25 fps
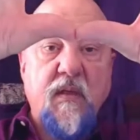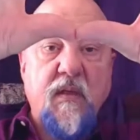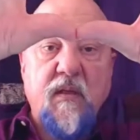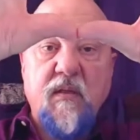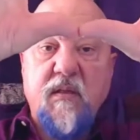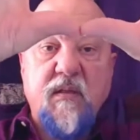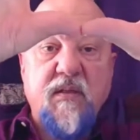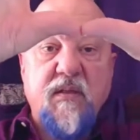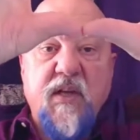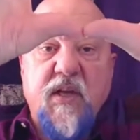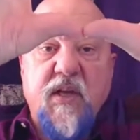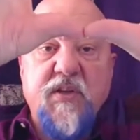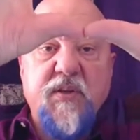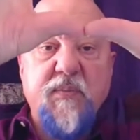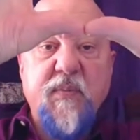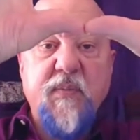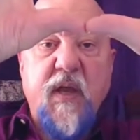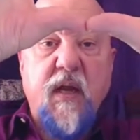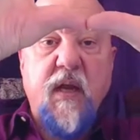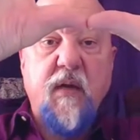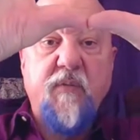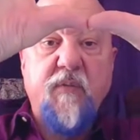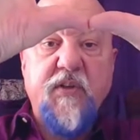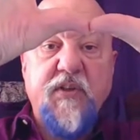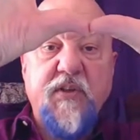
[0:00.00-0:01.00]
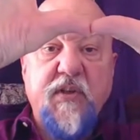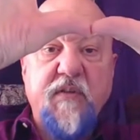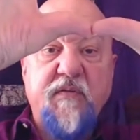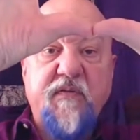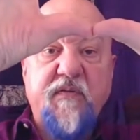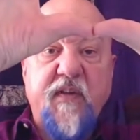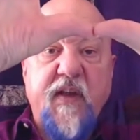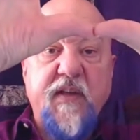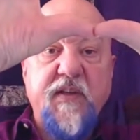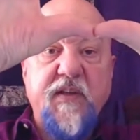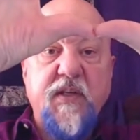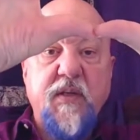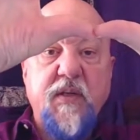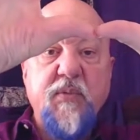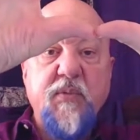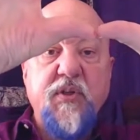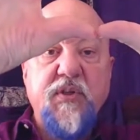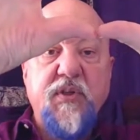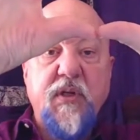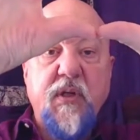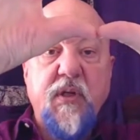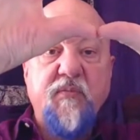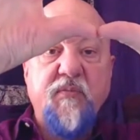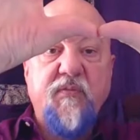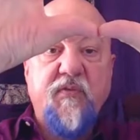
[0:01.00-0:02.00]
Doesn't matter if it's a fancy
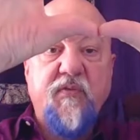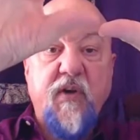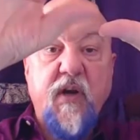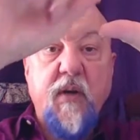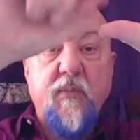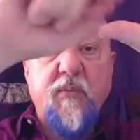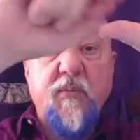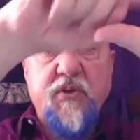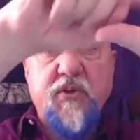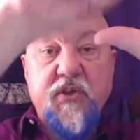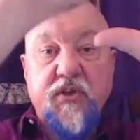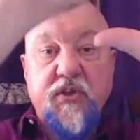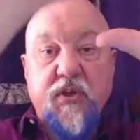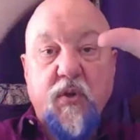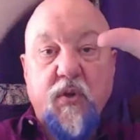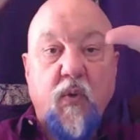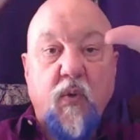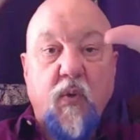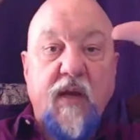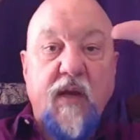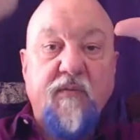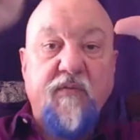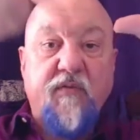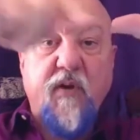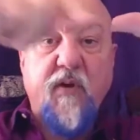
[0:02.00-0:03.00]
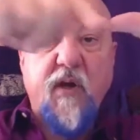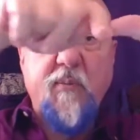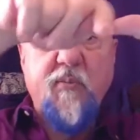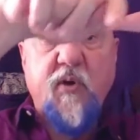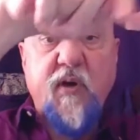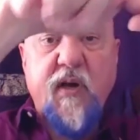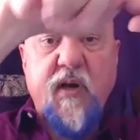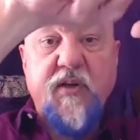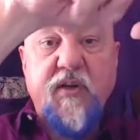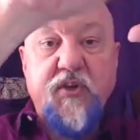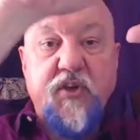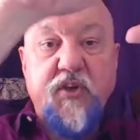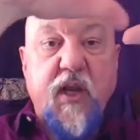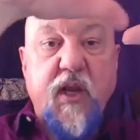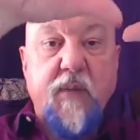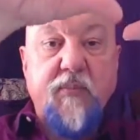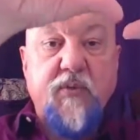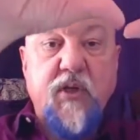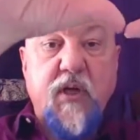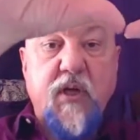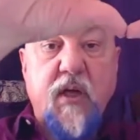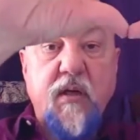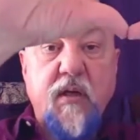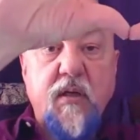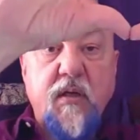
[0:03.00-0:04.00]
museum frame or just the white frame around a
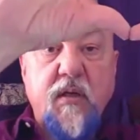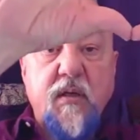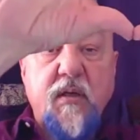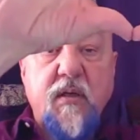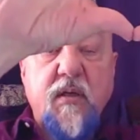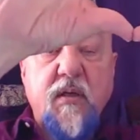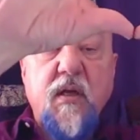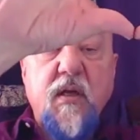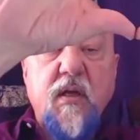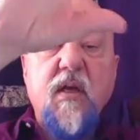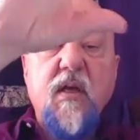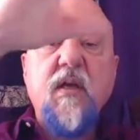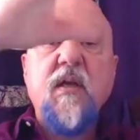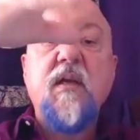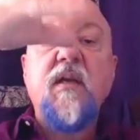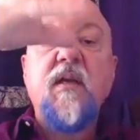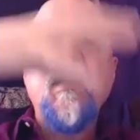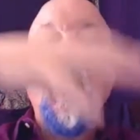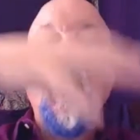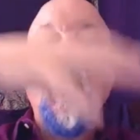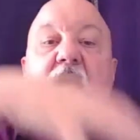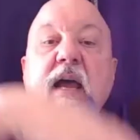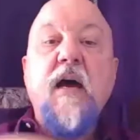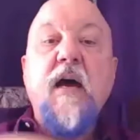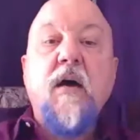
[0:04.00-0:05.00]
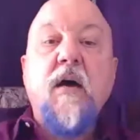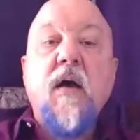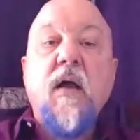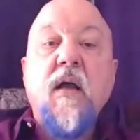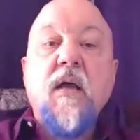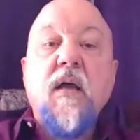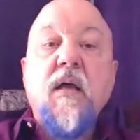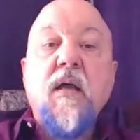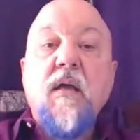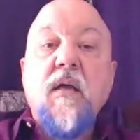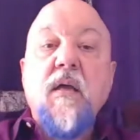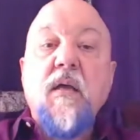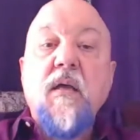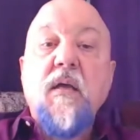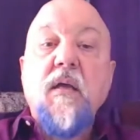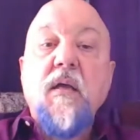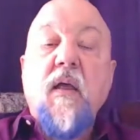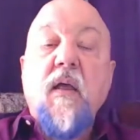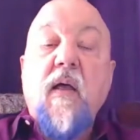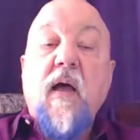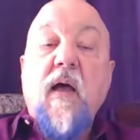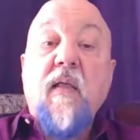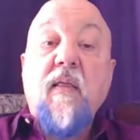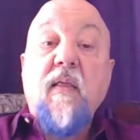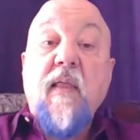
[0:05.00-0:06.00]
snapshot. Now,
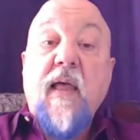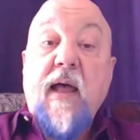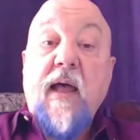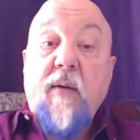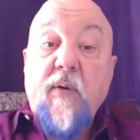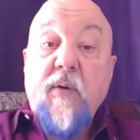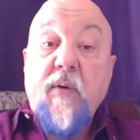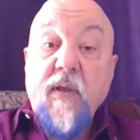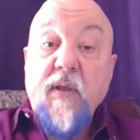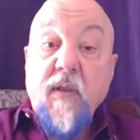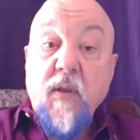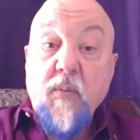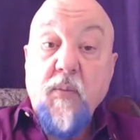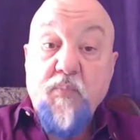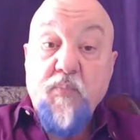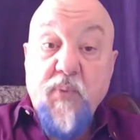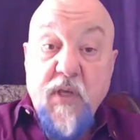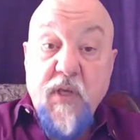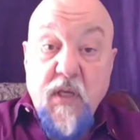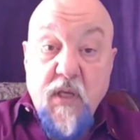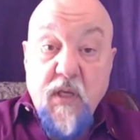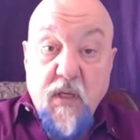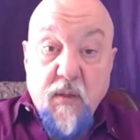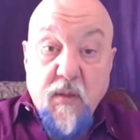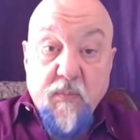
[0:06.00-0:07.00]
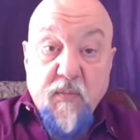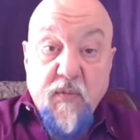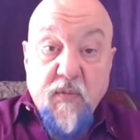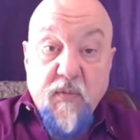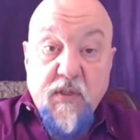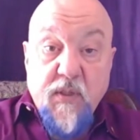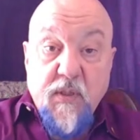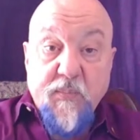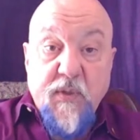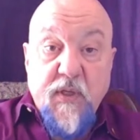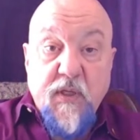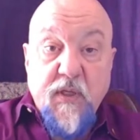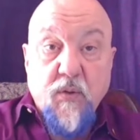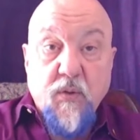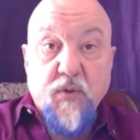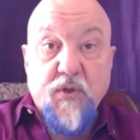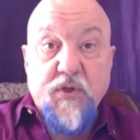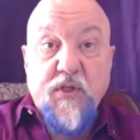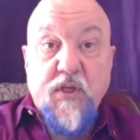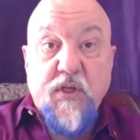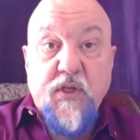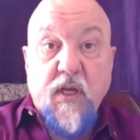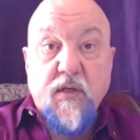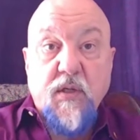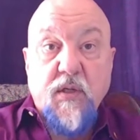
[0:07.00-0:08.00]
allowing the beam to be your
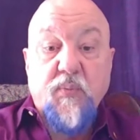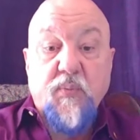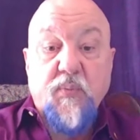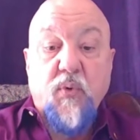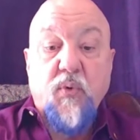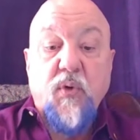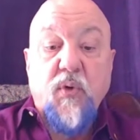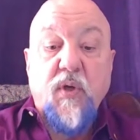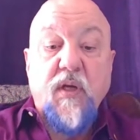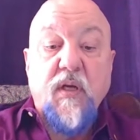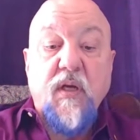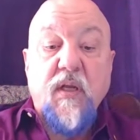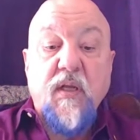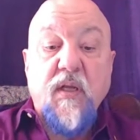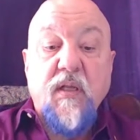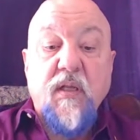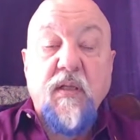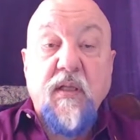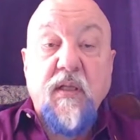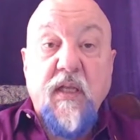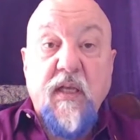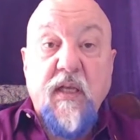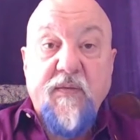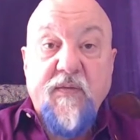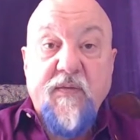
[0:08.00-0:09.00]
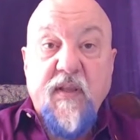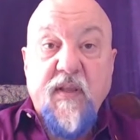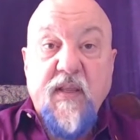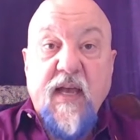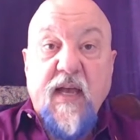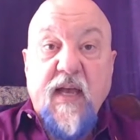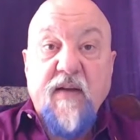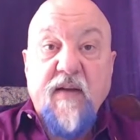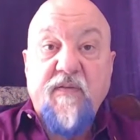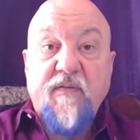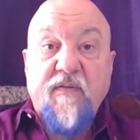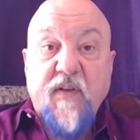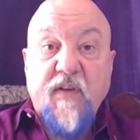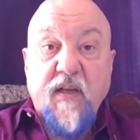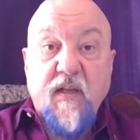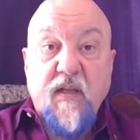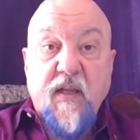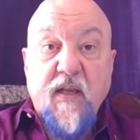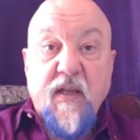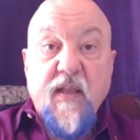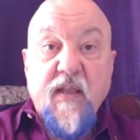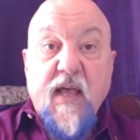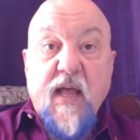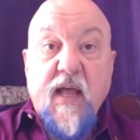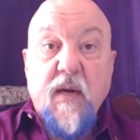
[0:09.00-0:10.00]
center point, lift that
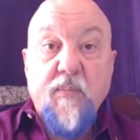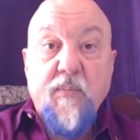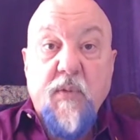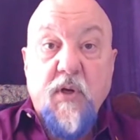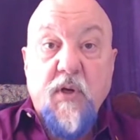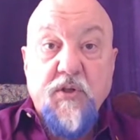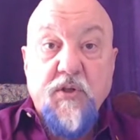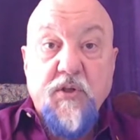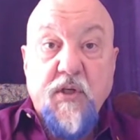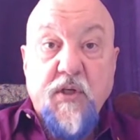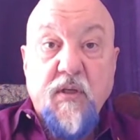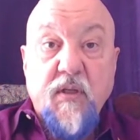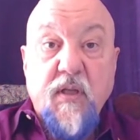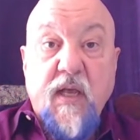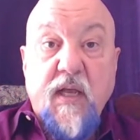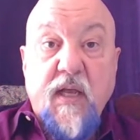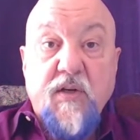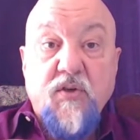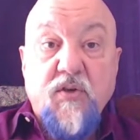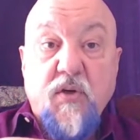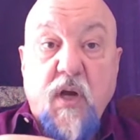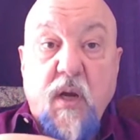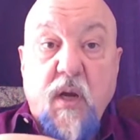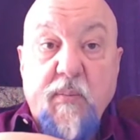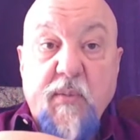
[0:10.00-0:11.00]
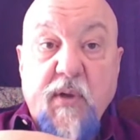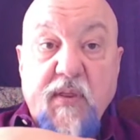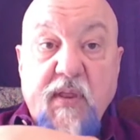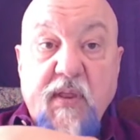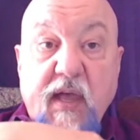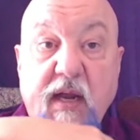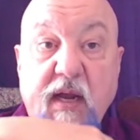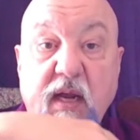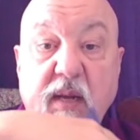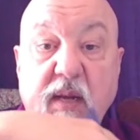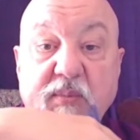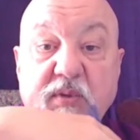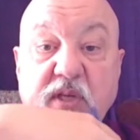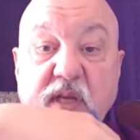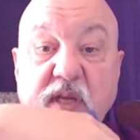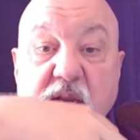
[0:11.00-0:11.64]
feeling, that emotion, that trauma, that upset,